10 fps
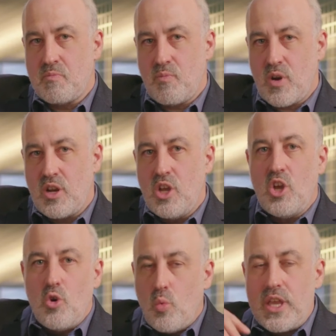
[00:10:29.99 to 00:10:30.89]
Right?
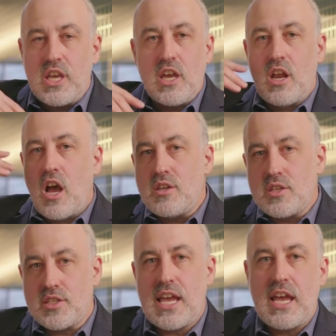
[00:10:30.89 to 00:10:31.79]
We can
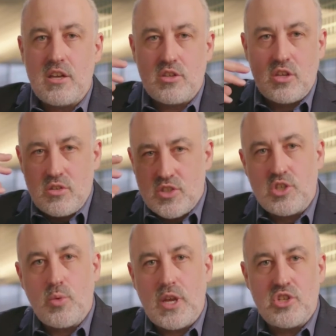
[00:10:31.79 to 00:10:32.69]
understand
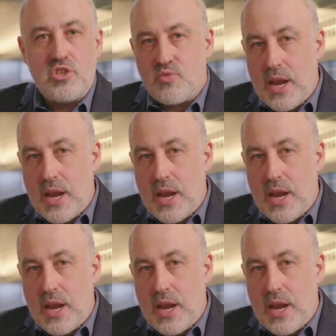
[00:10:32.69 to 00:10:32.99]
situations,